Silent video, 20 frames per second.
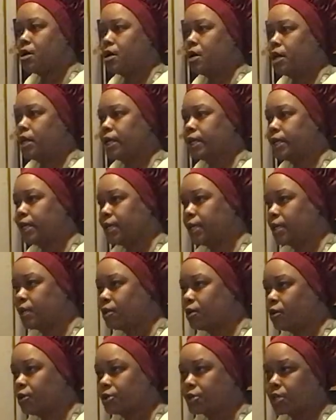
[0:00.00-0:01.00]
again,
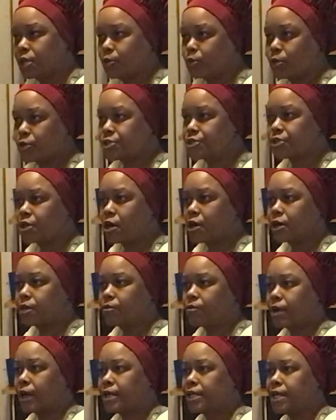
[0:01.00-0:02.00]
the only thing we're
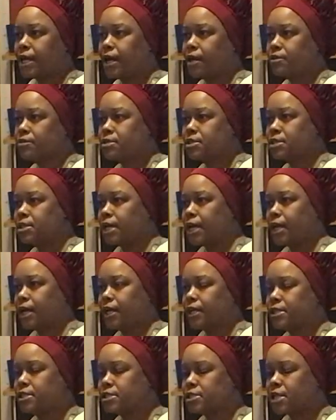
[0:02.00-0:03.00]
starting right now
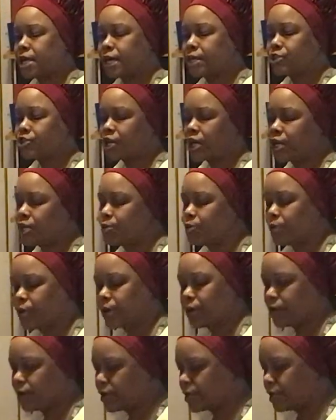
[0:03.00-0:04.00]
today, and it's like
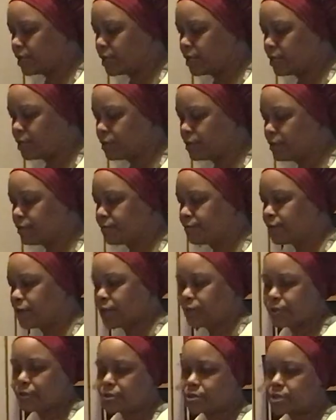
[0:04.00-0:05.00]
January the
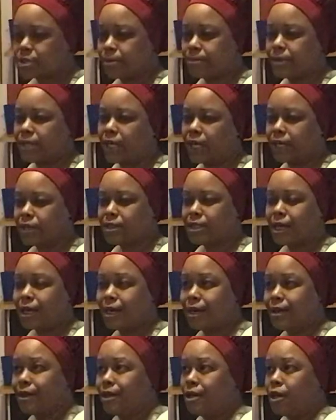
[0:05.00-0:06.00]
5th or something like
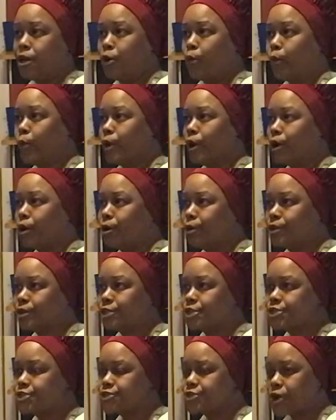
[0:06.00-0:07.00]
that. We're
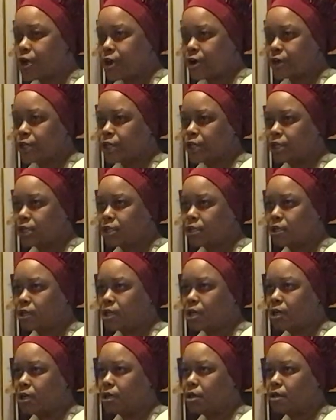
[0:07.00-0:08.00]
only starting
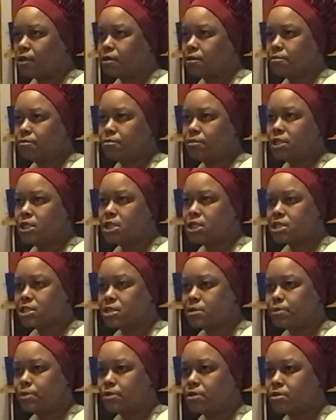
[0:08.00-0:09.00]

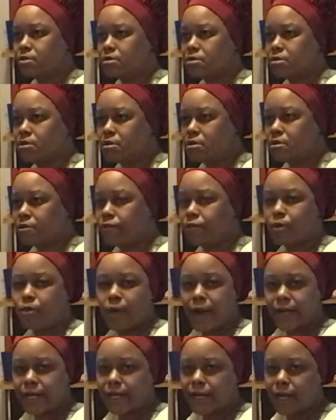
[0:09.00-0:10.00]
municipal for
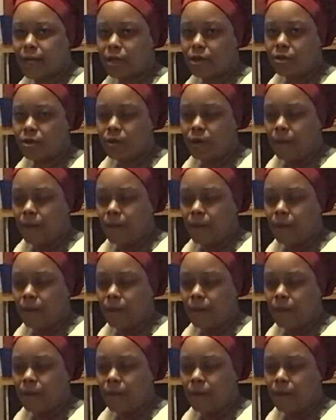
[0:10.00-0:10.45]
right now.